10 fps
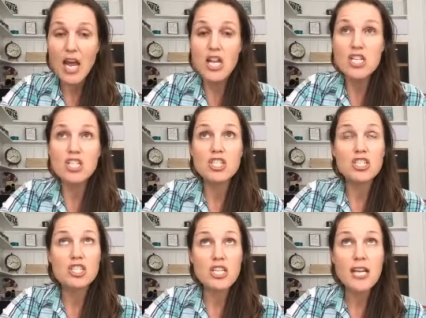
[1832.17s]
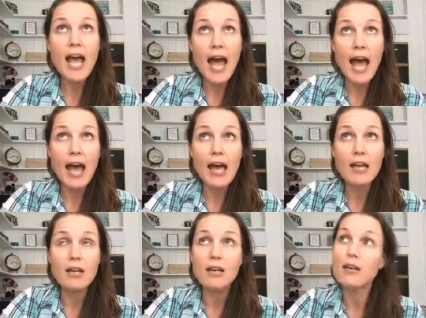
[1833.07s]
She had,
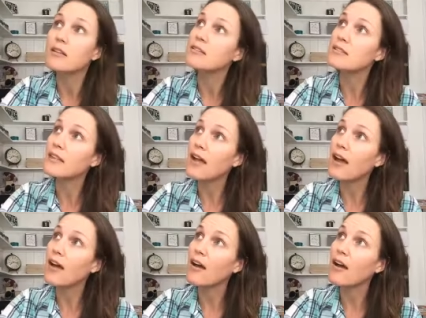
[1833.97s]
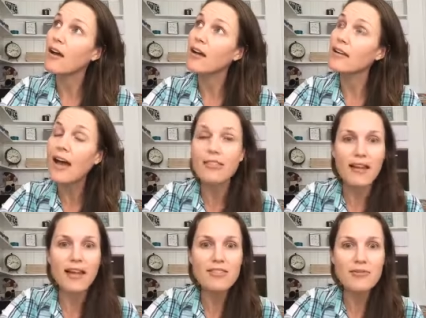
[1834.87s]
did they have, yeah, they
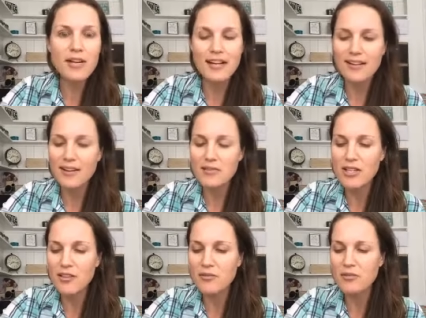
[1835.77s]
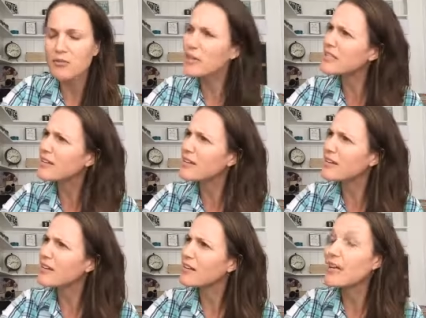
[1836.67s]
had three. It was all, wasn't it?
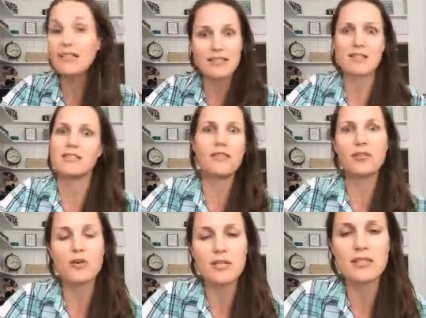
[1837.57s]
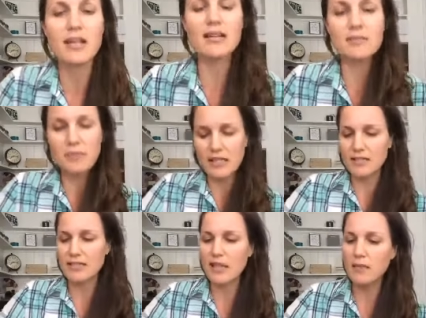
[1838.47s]
Yes, of course, yes, because
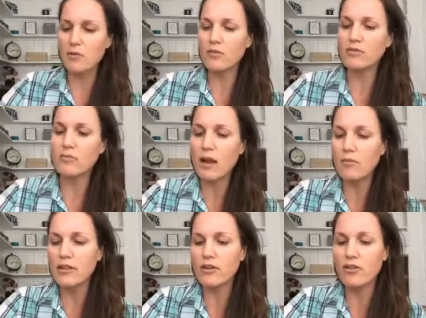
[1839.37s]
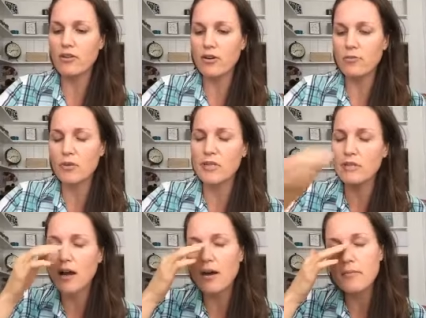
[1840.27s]
they moved right when their third was
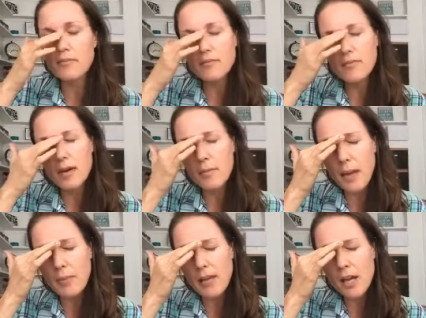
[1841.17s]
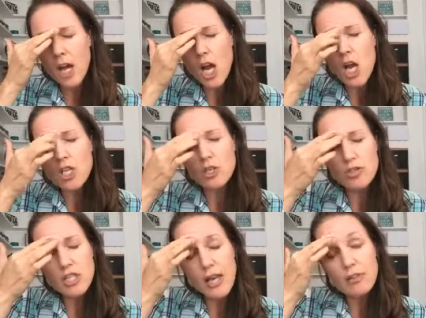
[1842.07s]
a baby. So
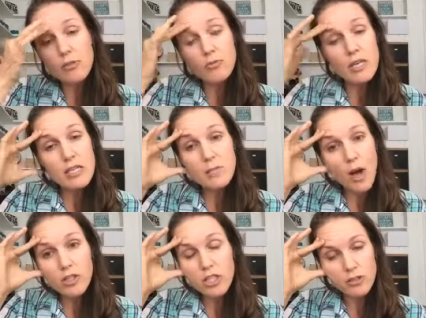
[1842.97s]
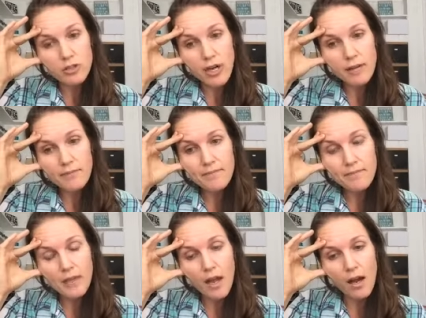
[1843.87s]
she had three small children,
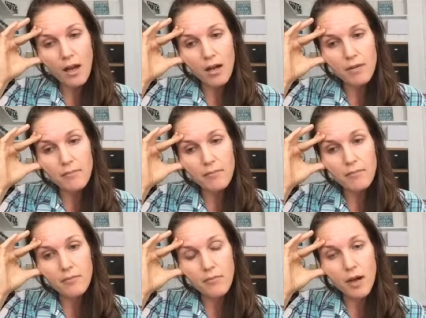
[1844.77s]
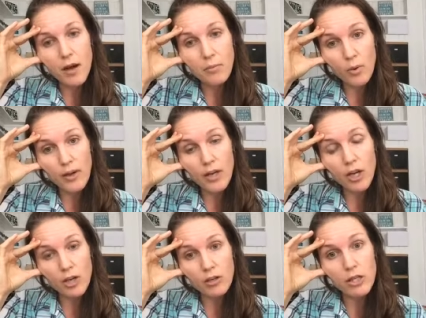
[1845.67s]
a boy, a
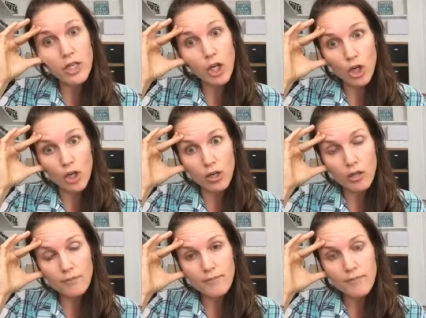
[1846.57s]
girl, and a girl.